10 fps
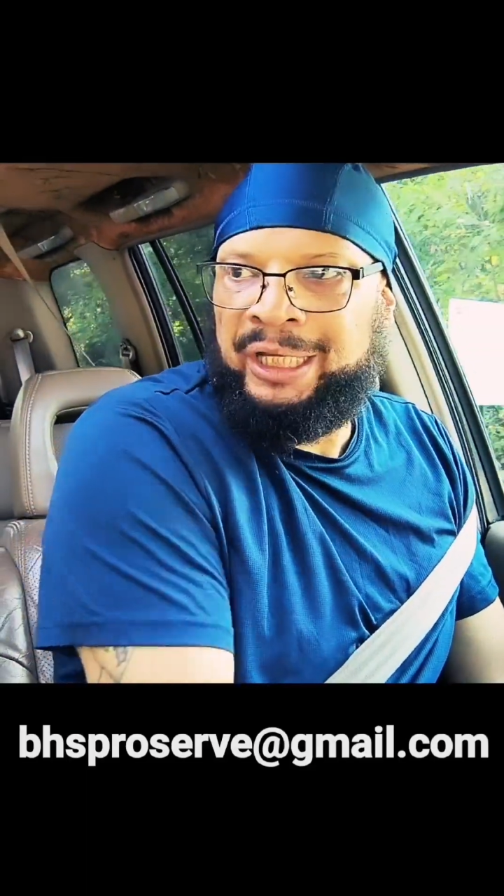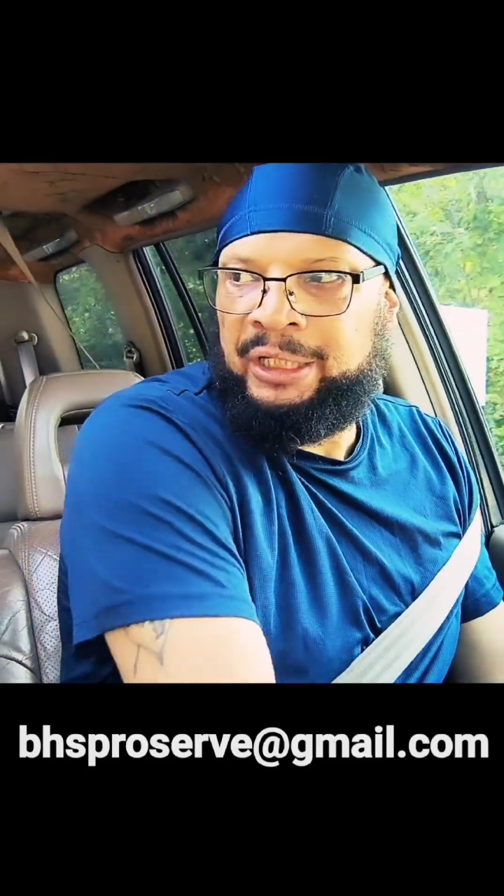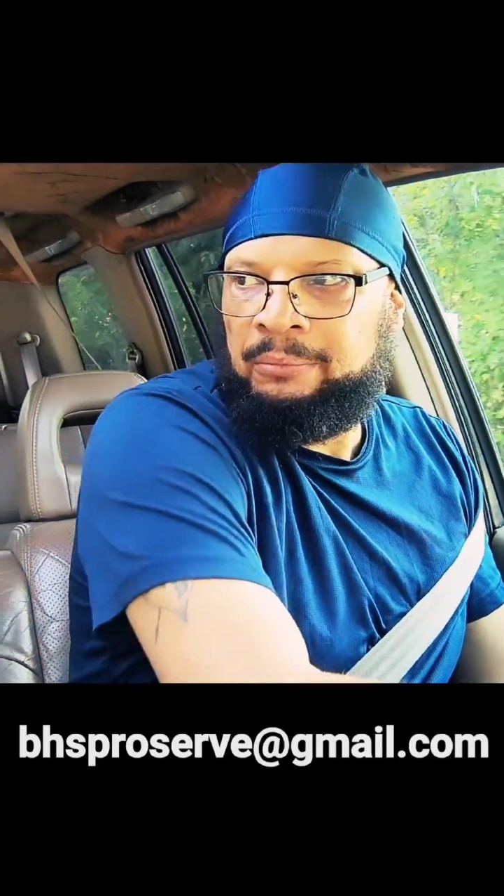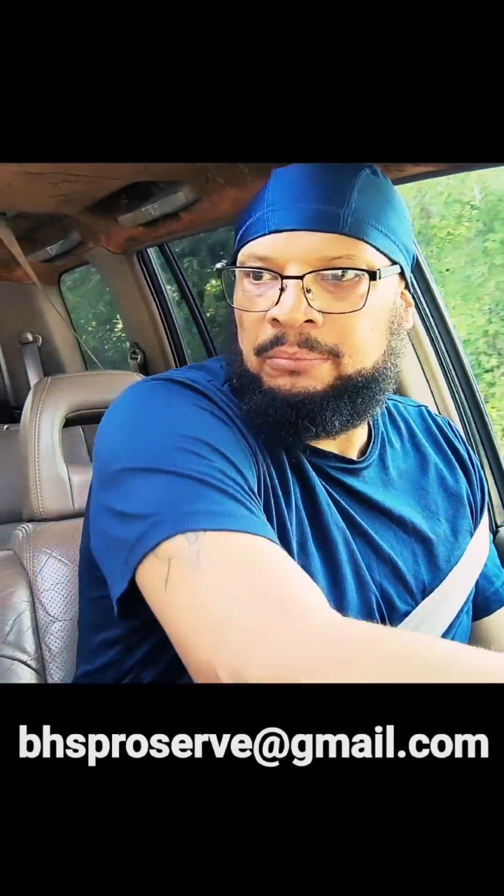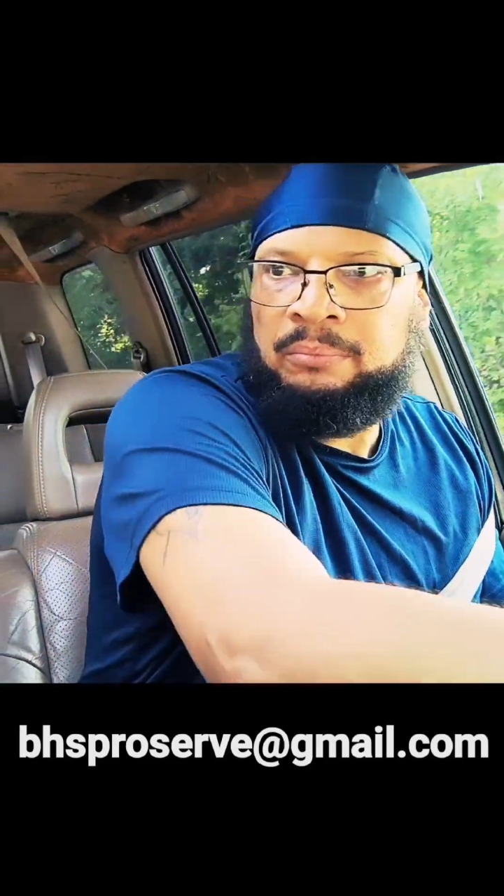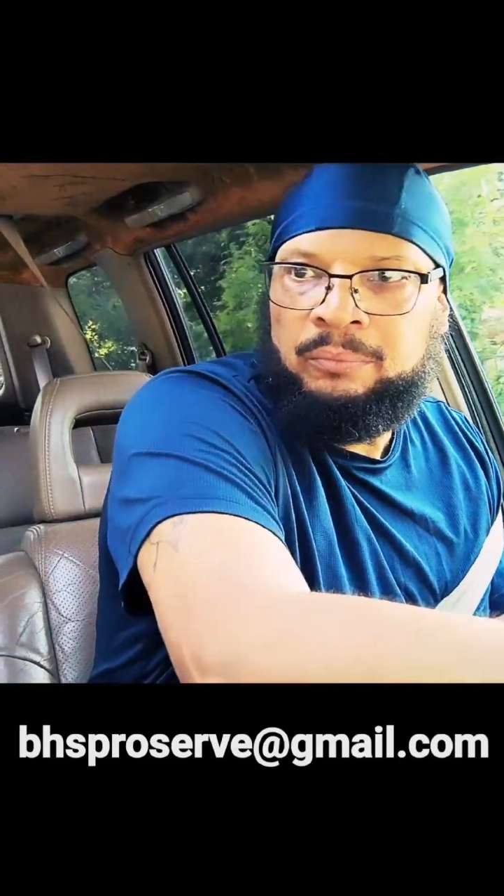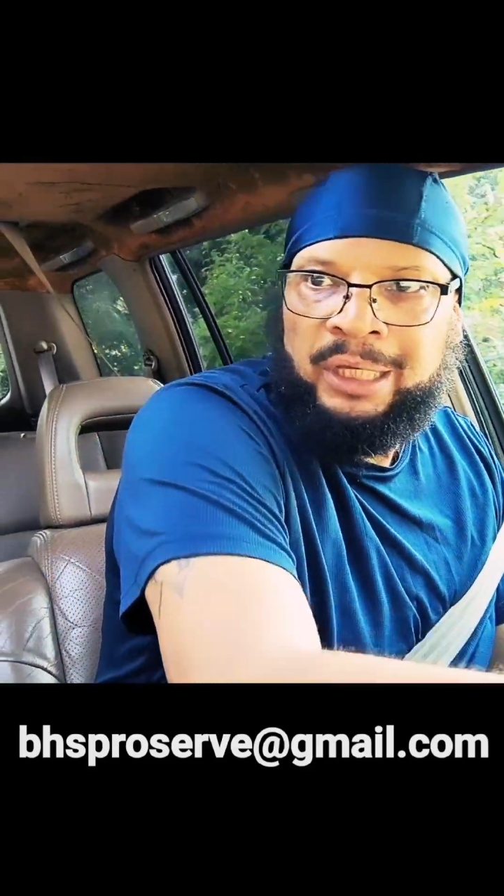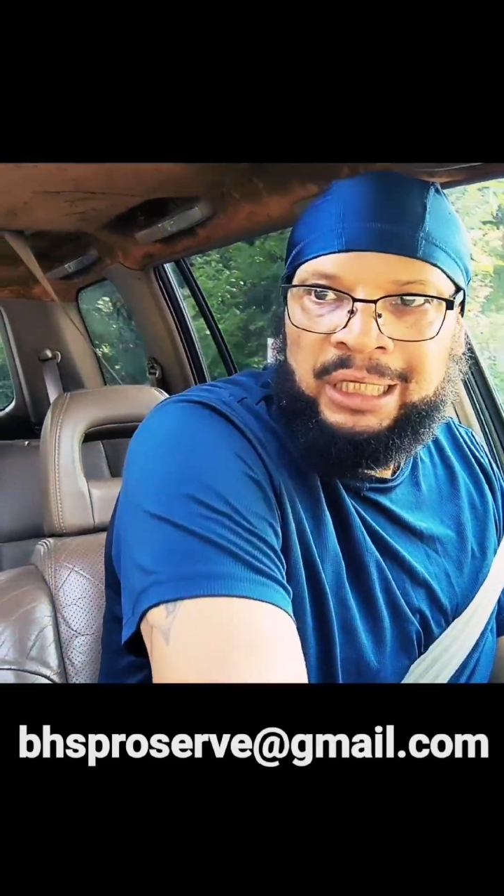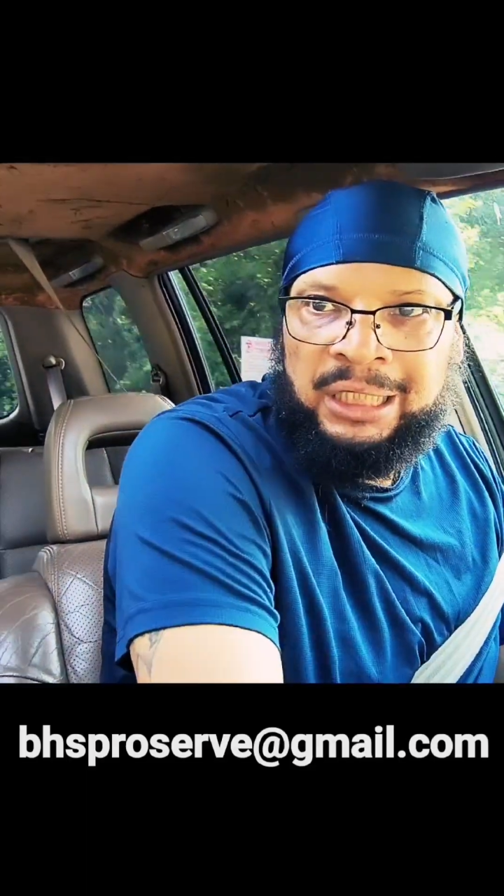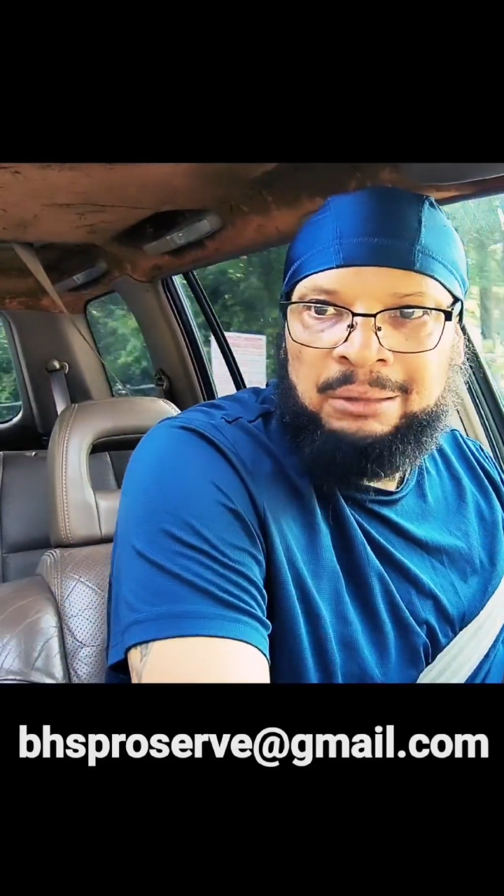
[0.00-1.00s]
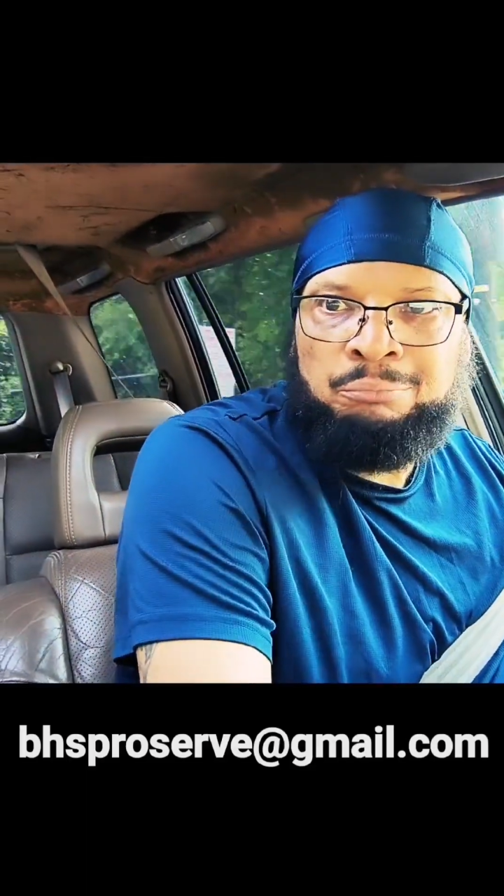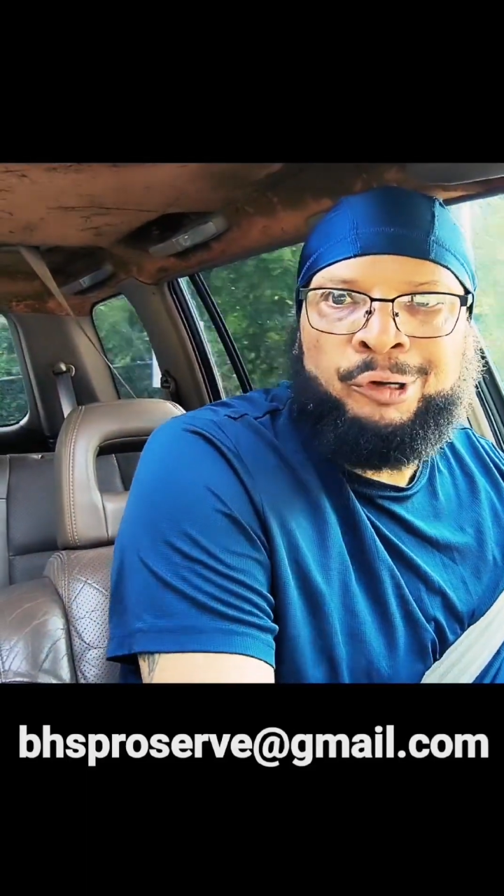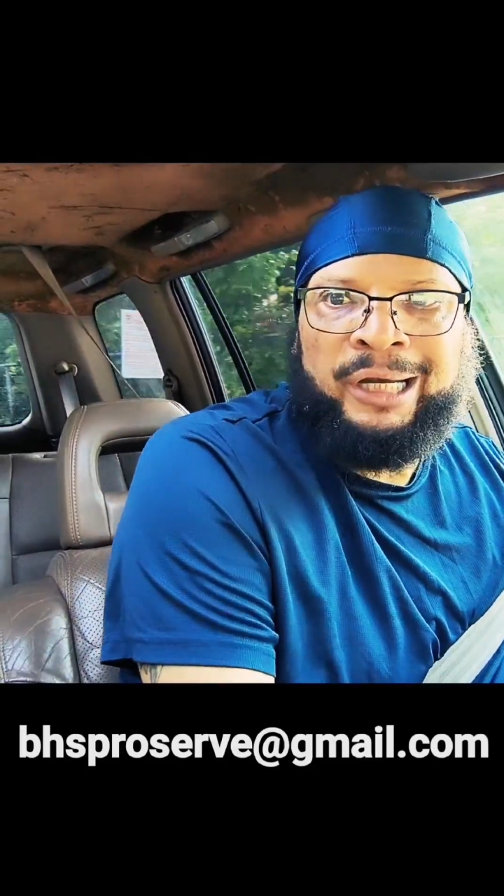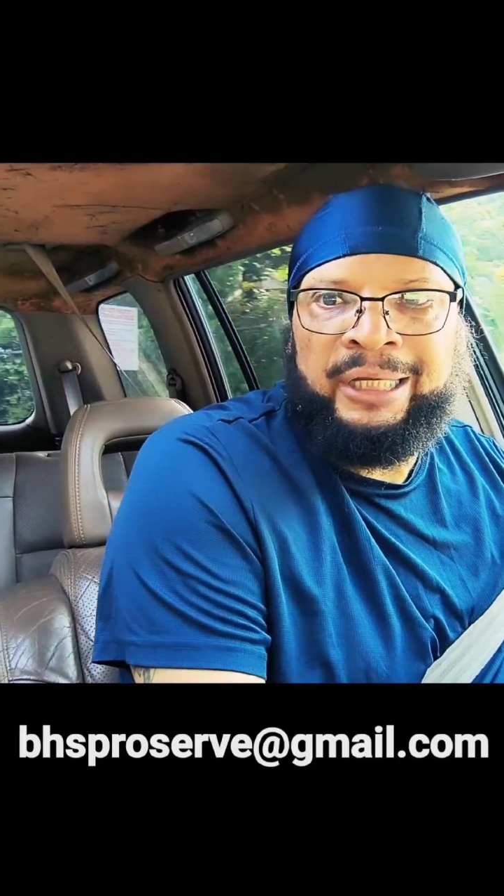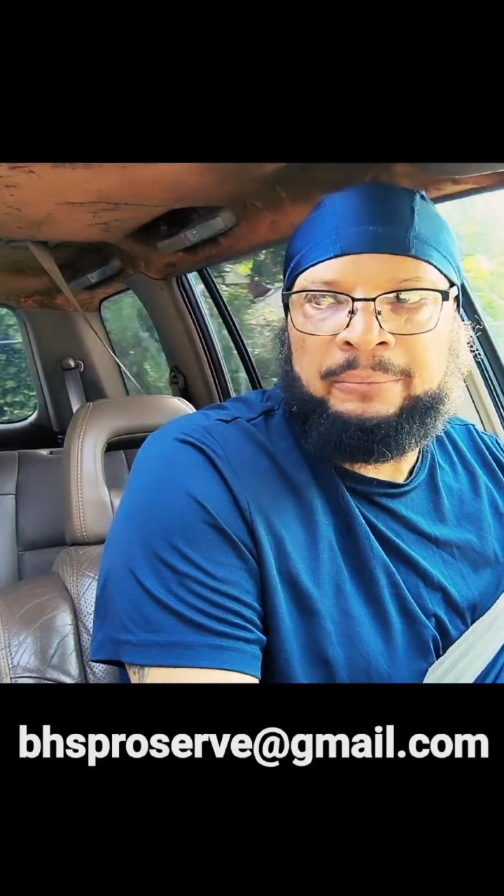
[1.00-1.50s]
for a minute and
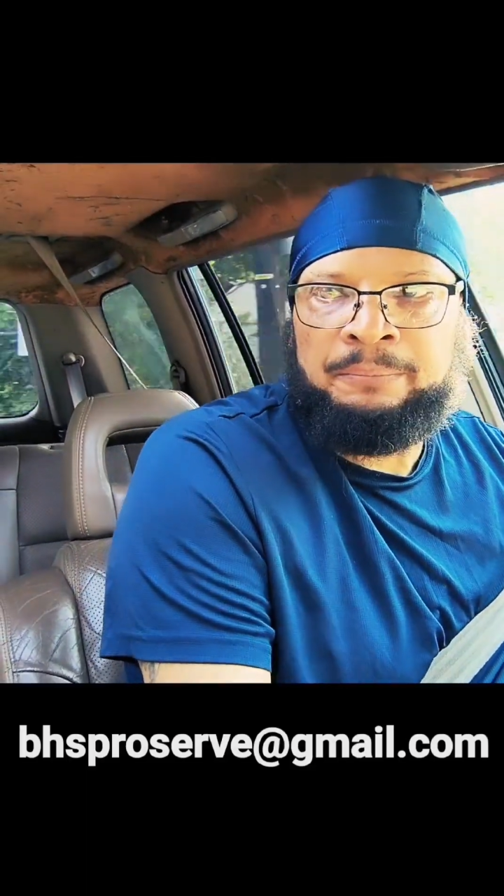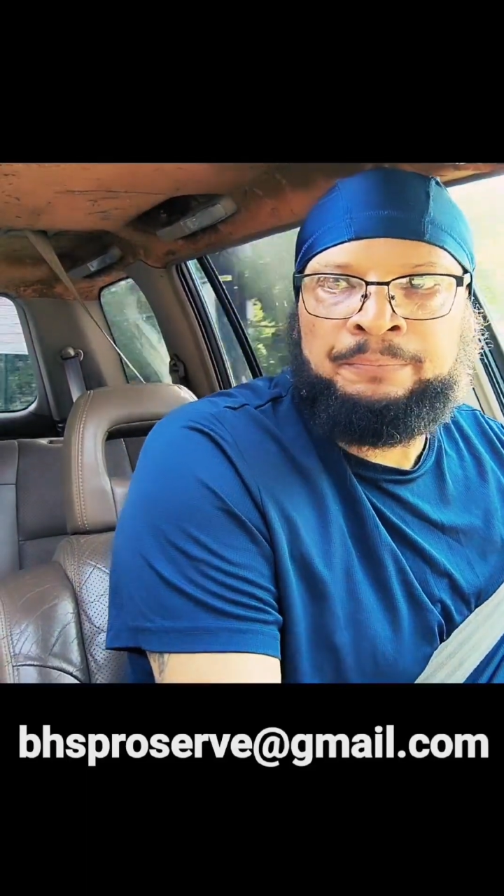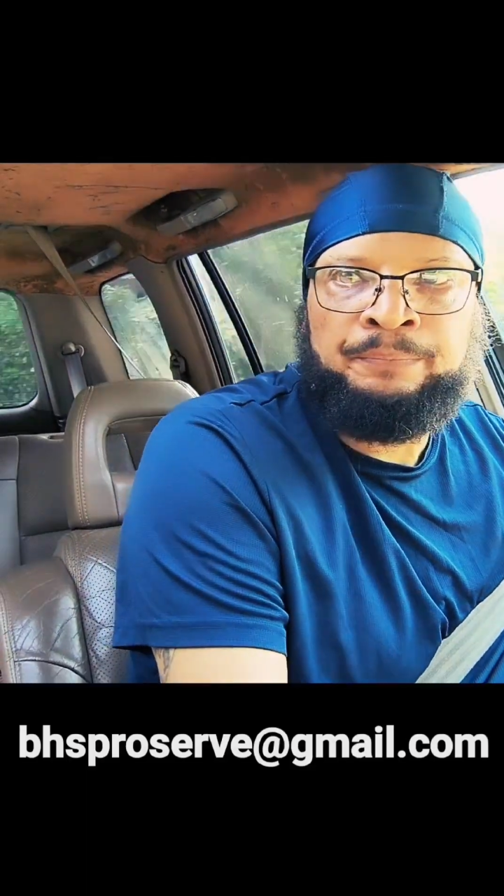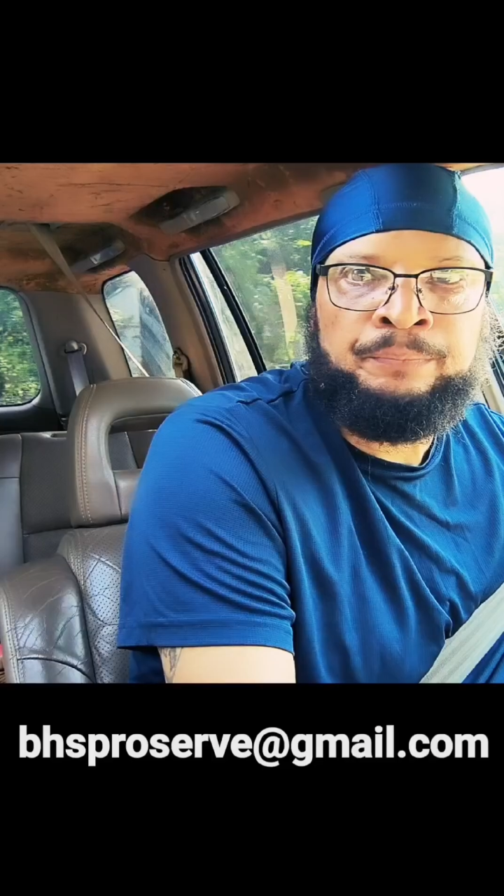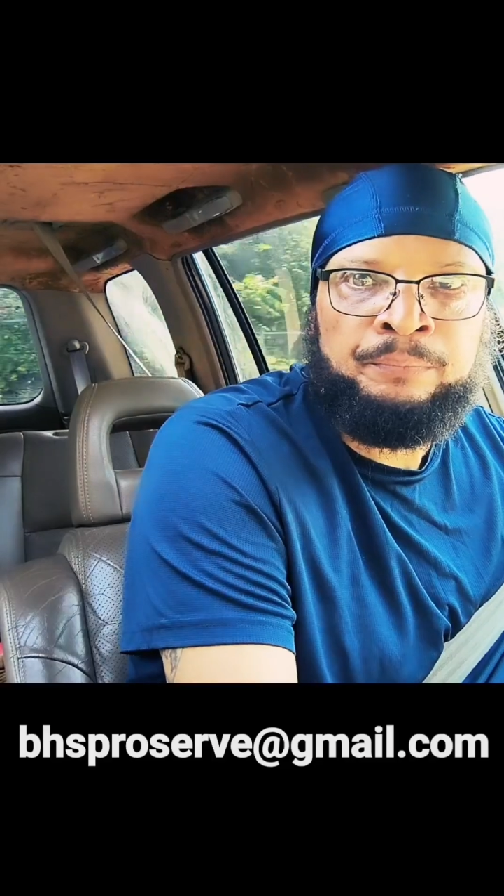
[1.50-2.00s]
keep praying.